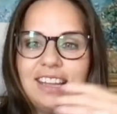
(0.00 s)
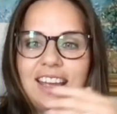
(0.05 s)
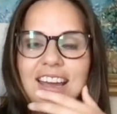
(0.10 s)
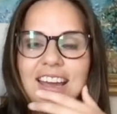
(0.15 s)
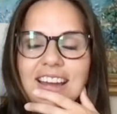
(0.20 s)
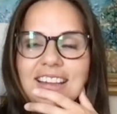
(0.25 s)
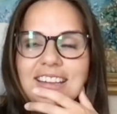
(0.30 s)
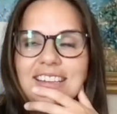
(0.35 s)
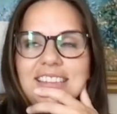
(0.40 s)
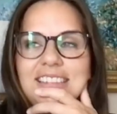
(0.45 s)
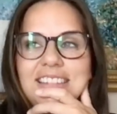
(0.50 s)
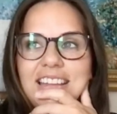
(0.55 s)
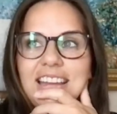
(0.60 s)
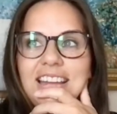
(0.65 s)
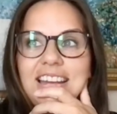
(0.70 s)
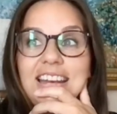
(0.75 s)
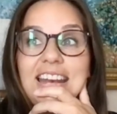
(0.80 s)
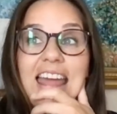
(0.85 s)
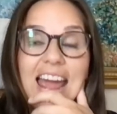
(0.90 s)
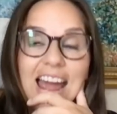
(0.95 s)
And
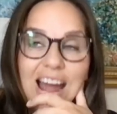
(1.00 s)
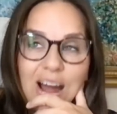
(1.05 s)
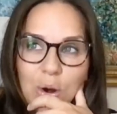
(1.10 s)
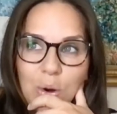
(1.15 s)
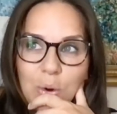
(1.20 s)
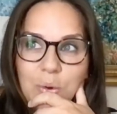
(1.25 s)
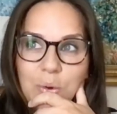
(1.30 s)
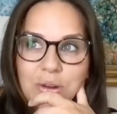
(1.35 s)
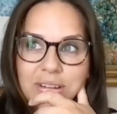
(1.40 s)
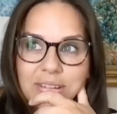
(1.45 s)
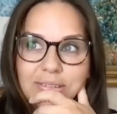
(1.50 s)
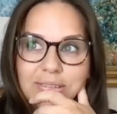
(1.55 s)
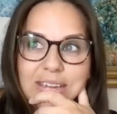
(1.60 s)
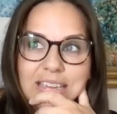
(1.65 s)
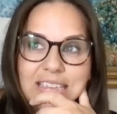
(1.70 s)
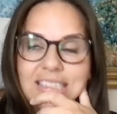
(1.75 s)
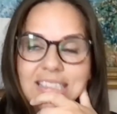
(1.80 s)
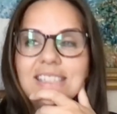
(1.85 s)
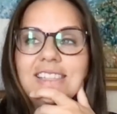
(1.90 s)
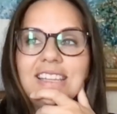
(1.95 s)
now
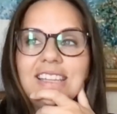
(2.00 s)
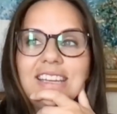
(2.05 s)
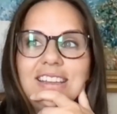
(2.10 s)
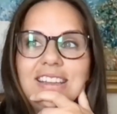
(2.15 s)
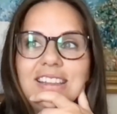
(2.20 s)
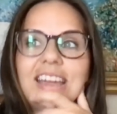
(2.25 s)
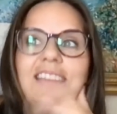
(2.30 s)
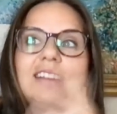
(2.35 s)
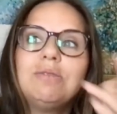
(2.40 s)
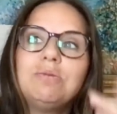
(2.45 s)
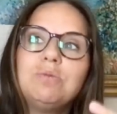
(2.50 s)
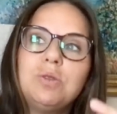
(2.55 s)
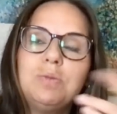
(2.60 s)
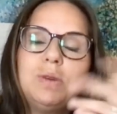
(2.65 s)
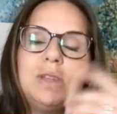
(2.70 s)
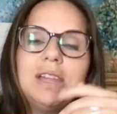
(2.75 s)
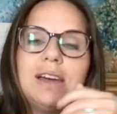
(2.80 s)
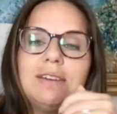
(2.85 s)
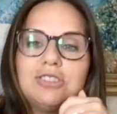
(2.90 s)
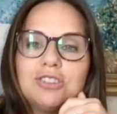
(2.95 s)
recently, like when
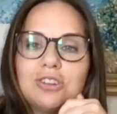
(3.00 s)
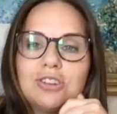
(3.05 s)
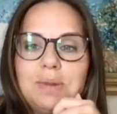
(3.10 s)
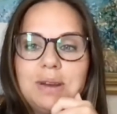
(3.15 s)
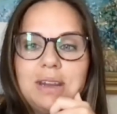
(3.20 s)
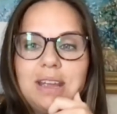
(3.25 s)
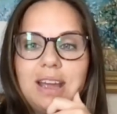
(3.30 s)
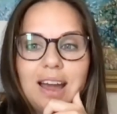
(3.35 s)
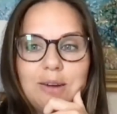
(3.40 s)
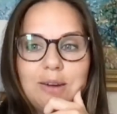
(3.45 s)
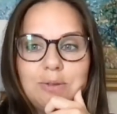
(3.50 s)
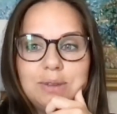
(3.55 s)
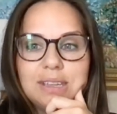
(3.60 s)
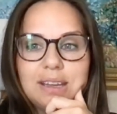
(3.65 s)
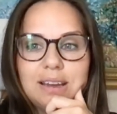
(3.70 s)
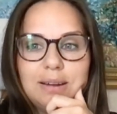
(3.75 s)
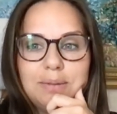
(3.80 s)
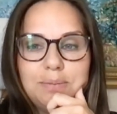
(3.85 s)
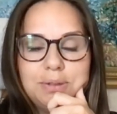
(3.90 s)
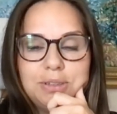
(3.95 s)
we left Germany, I was
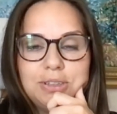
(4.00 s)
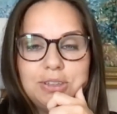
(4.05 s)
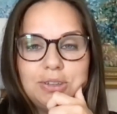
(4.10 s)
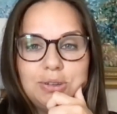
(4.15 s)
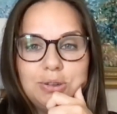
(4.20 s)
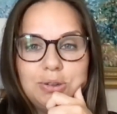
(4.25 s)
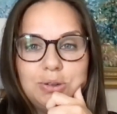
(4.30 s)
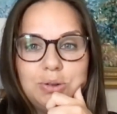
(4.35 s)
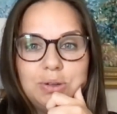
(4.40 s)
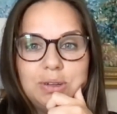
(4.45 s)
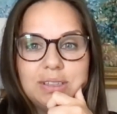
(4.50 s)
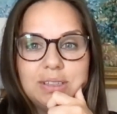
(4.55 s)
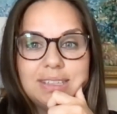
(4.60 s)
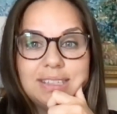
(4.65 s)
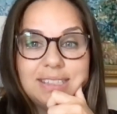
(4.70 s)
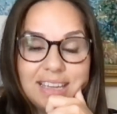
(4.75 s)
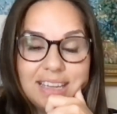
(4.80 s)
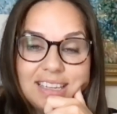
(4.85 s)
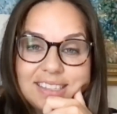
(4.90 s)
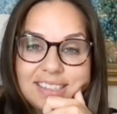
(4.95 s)
up to
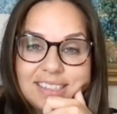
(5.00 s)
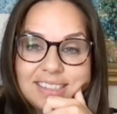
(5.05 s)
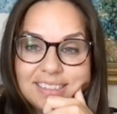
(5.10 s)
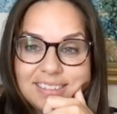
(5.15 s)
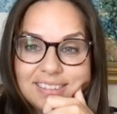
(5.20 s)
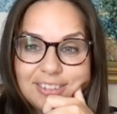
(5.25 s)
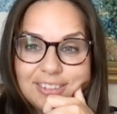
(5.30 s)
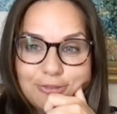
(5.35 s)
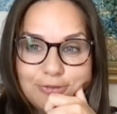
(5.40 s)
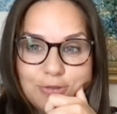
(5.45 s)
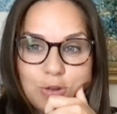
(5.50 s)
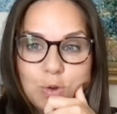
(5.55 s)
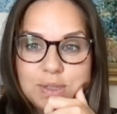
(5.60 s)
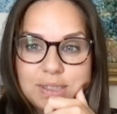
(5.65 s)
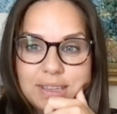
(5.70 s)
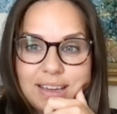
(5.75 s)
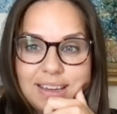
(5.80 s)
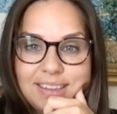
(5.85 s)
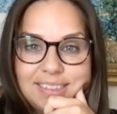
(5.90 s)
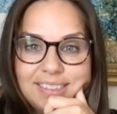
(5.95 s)
6
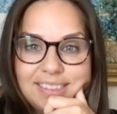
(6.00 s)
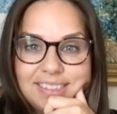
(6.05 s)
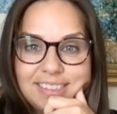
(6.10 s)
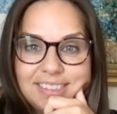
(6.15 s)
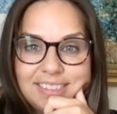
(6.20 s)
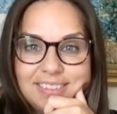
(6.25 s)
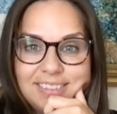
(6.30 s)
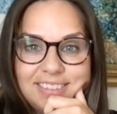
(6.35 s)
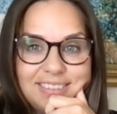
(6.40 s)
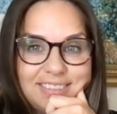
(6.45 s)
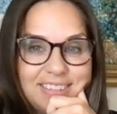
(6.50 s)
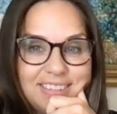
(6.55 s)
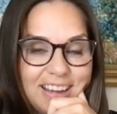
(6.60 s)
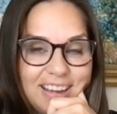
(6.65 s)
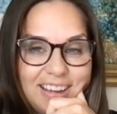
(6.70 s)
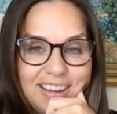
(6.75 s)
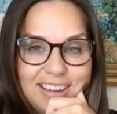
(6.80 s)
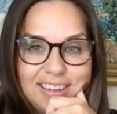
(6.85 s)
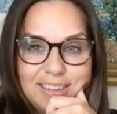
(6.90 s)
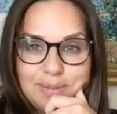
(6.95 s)
full-size
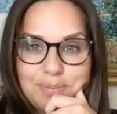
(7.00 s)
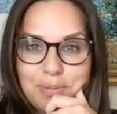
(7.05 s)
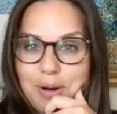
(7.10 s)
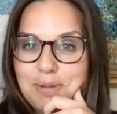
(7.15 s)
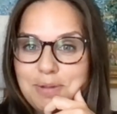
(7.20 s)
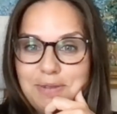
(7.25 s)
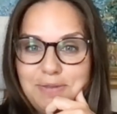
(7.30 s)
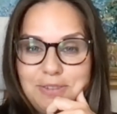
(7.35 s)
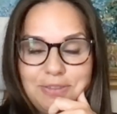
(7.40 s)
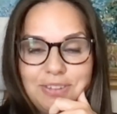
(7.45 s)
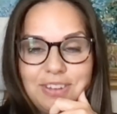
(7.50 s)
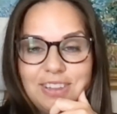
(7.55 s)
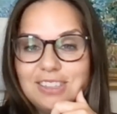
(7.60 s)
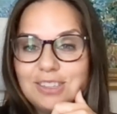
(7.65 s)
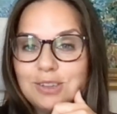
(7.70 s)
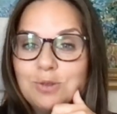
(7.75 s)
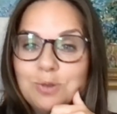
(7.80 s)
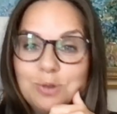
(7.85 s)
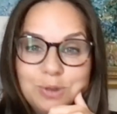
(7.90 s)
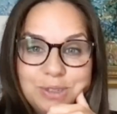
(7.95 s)
Department of Defense
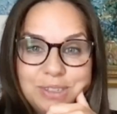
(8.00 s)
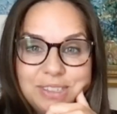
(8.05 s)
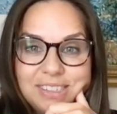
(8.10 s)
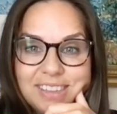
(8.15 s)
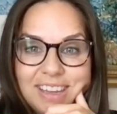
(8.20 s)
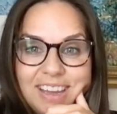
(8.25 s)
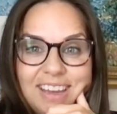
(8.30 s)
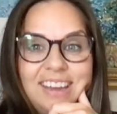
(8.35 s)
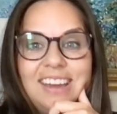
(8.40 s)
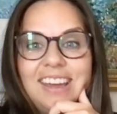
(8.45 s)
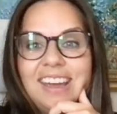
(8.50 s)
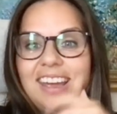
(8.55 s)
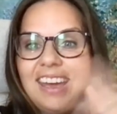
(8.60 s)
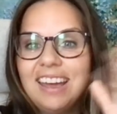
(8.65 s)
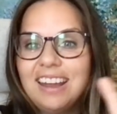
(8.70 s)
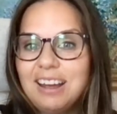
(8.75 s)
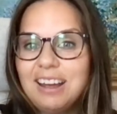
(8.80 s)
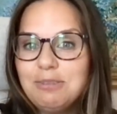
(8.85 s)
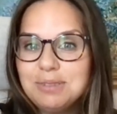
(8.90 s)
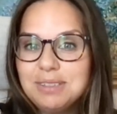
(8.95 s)
schools,
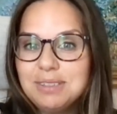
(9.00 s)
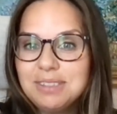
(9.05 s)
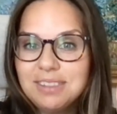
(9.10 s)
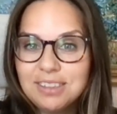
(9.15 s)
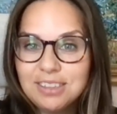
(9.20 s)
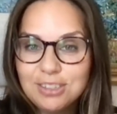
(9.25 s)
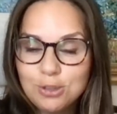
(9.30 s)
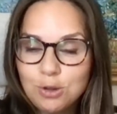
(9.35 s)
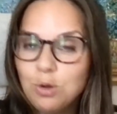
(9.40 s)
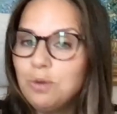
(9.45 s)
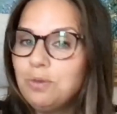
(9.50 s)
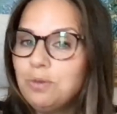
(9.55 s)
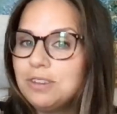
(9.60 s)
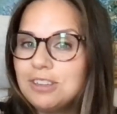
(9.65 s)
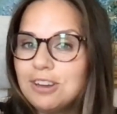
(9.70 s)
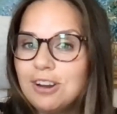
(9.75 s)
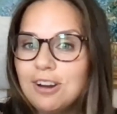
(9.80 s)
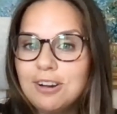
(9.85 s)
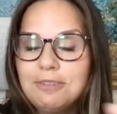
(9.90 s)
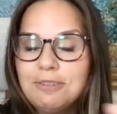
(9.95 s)
and I was the sole
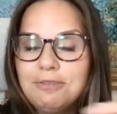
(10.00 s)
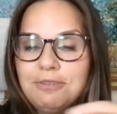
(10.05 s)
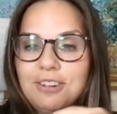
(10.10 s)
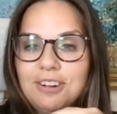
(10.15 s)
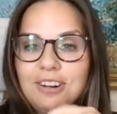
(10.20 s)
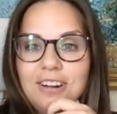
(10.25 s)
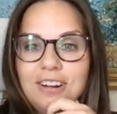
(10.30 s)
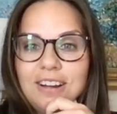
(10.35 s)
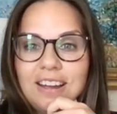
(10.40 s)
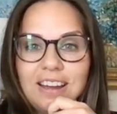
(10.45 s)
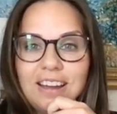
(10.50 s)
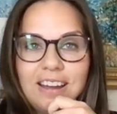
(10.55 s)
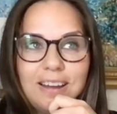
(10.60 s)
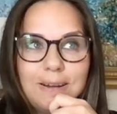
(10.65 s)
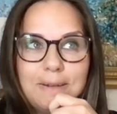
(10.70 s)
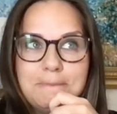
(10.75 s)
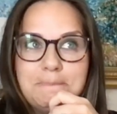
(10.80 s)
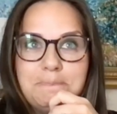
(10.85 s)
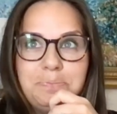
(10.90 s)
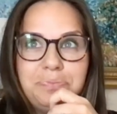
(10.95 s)
photographer.
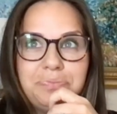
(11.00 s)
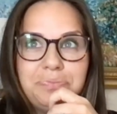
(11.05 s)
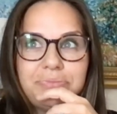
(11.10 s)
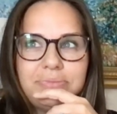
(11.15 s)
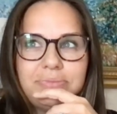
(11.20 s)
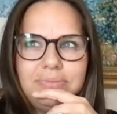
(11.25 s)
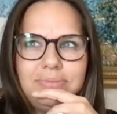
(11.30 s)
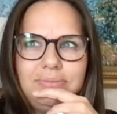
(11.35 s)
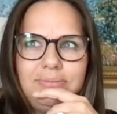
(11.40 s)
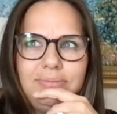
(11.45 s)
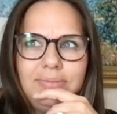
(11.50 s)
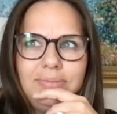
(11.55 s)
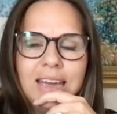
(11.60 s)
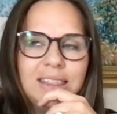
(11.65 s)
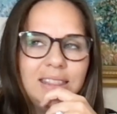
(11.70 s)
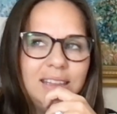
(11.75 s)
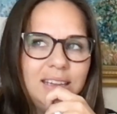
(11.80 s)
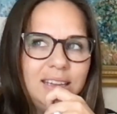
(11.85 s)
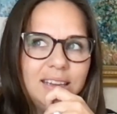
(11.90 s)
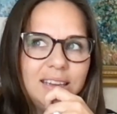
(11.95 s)
I
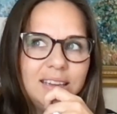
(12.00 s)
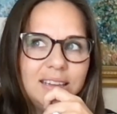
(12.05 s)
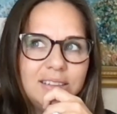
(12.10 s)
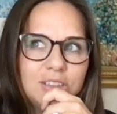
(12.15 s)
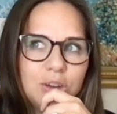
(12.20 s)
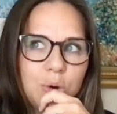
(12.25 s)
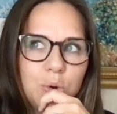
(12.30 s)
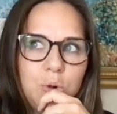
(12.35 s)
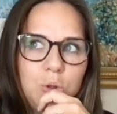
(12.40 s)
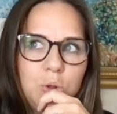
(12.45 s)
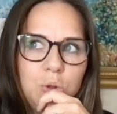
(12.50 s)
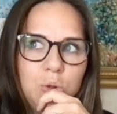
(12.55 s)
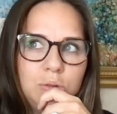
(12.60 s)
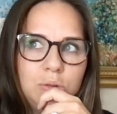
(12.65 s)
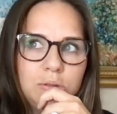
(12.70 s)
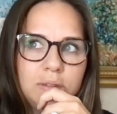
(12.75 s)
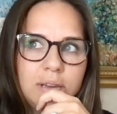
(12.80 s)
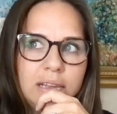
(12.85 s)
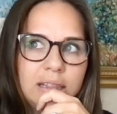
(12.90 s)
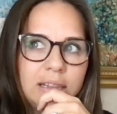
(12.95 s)
think in
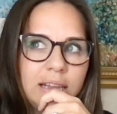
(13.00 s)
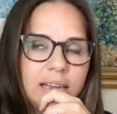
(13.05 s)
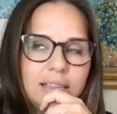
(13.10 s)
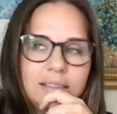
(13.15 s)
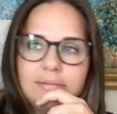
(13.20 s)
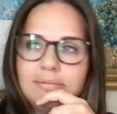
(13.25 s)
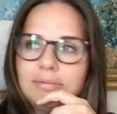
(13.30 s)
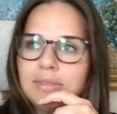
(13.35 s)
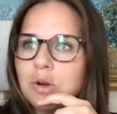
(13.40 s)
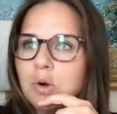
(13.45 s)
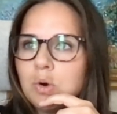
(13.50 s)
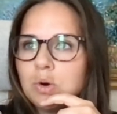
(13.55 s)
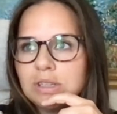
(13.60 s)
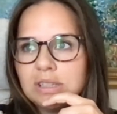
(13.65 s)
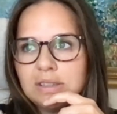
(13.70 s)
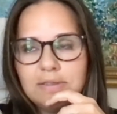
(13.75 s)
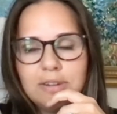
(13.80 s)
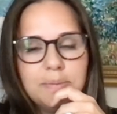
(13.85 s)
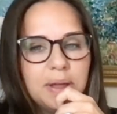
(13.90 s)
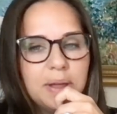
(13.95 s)
total, in like the
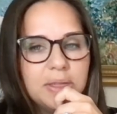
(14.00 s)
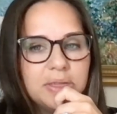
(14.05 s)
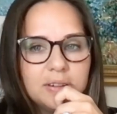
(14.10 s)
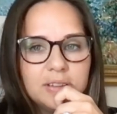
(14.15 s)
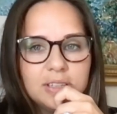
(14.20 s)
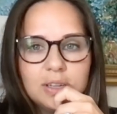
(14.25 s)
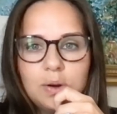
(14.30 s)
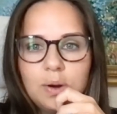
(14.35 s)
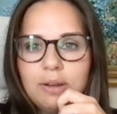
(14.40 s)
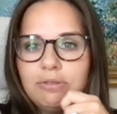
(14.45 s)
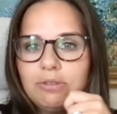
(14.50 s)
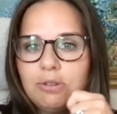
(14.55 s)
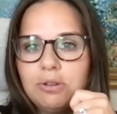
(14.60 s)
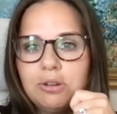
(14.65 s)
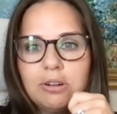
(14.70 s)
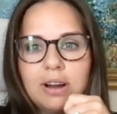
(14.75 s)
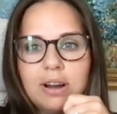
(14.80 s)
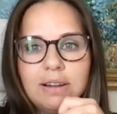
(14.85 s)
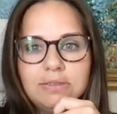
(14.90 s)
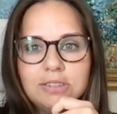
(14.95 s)
course of a month or so, I
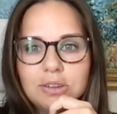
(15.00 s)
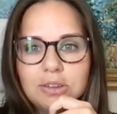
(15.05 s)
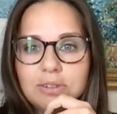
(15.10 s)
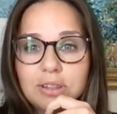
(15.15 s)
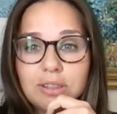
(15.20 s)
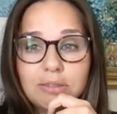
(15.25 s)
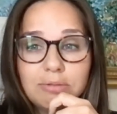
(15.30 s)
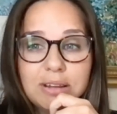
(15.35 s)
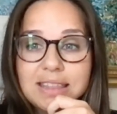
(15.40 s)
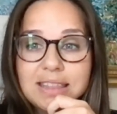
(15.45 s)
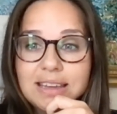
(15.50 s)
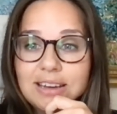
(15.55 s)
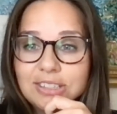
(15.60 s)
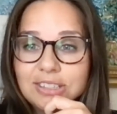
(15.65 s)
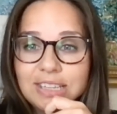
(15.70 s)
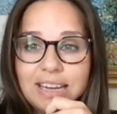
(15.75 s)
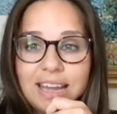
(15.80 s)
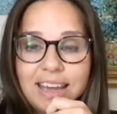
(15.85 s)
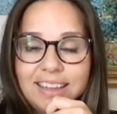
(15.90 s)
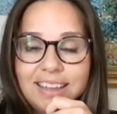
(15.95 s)
photographed over
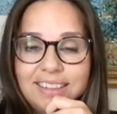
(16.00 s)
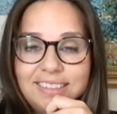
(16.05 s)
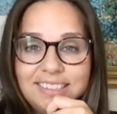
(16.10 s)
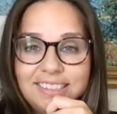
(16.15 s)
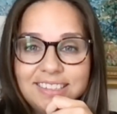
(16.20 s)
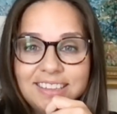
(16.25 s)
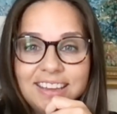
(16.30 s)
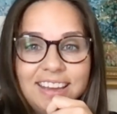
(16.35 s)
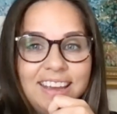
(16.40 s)
3,000 heads,